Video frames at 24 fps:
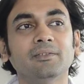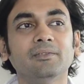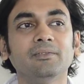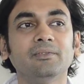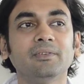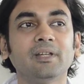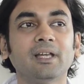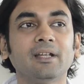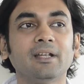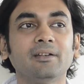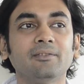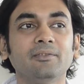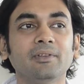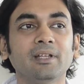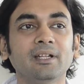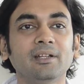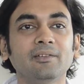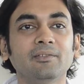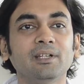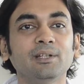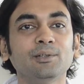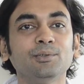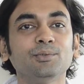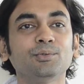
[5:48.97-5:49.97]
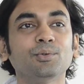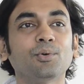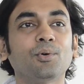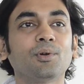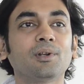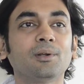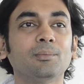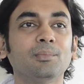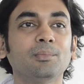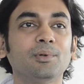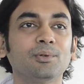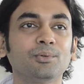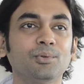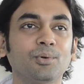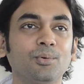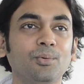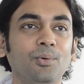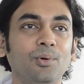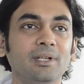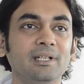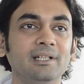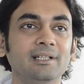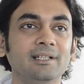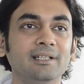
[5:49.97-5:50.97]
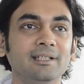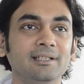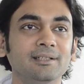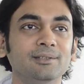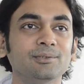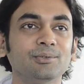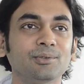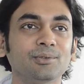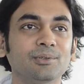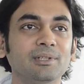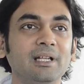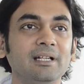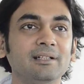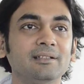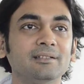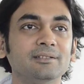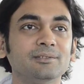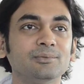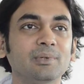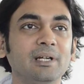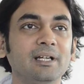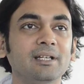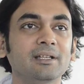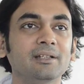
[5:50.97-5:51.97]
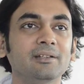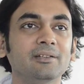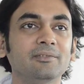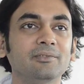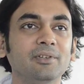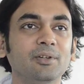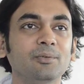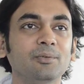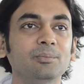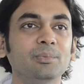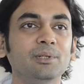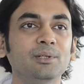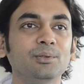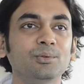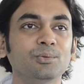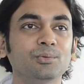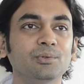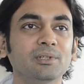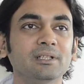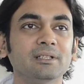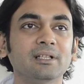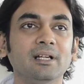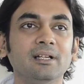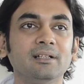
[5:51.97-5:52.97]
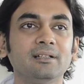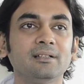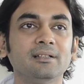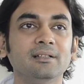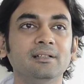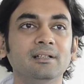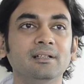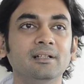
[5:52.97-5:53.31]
we are very, very sure about the quality. So that is why we have been using that.